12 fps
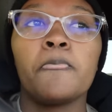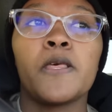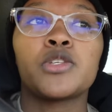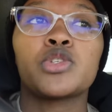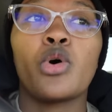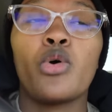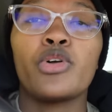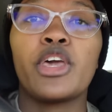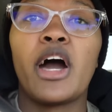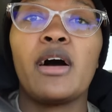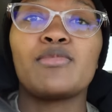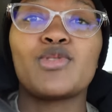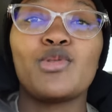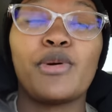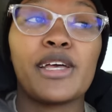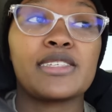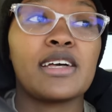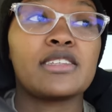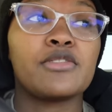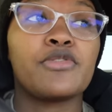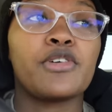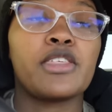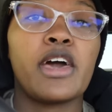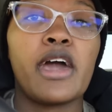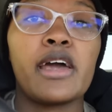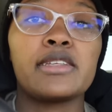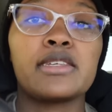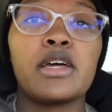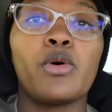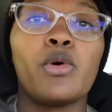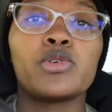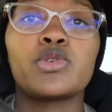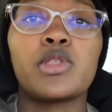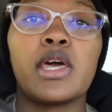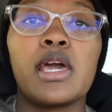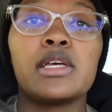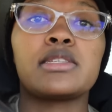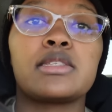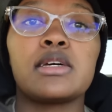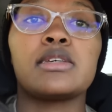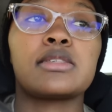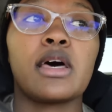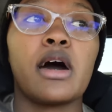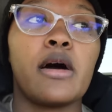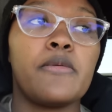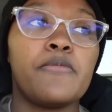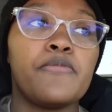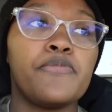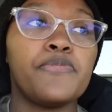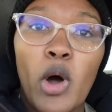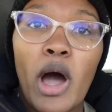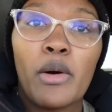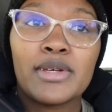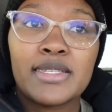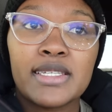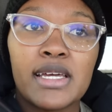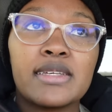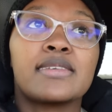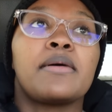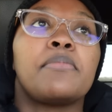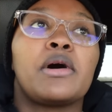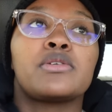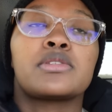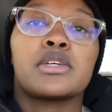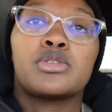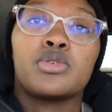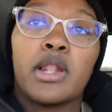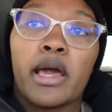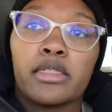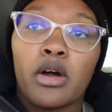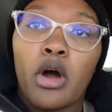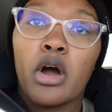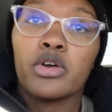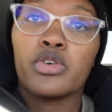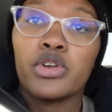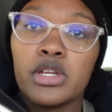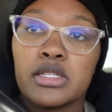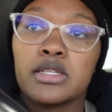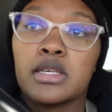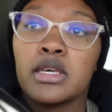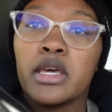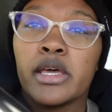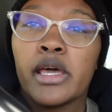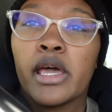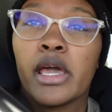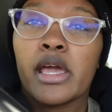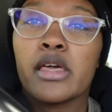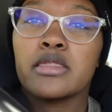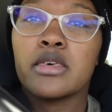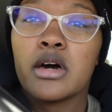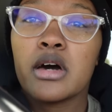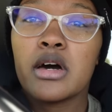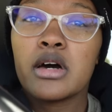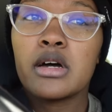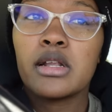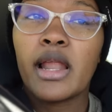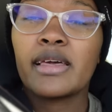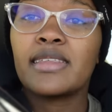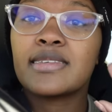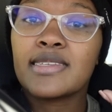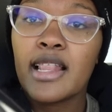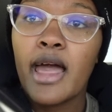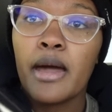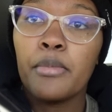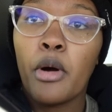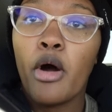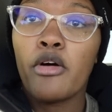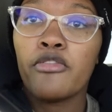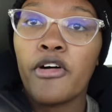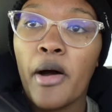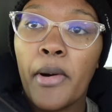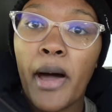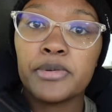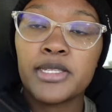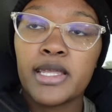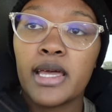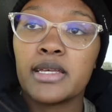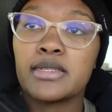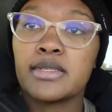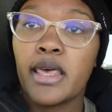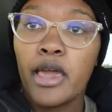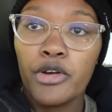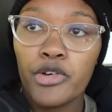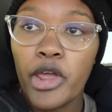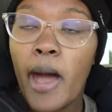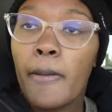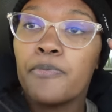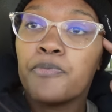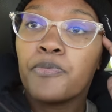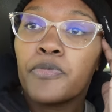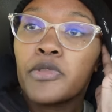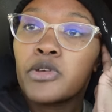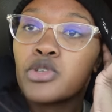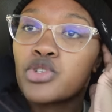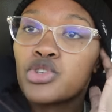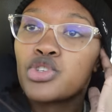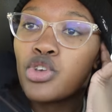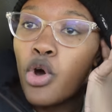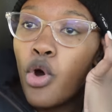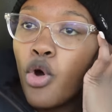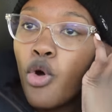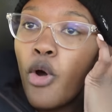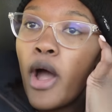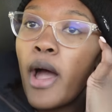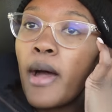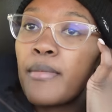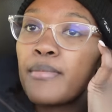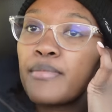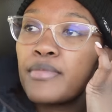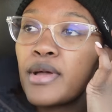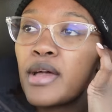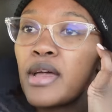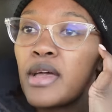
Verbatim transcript: so yeah i'm super excited for that and also there is this um well our stairs are mounted to like the concrete in the like the slab of our upstairs area so um